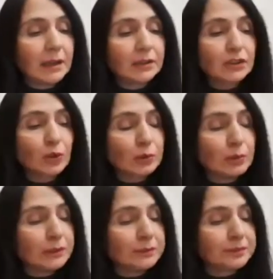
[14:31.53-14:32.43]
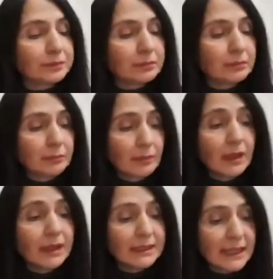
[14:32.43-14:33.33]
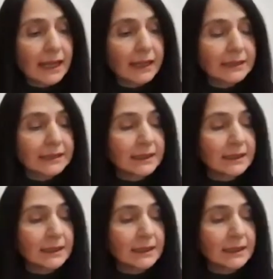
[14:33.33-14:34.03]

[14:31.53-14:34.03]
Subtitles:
October attacks.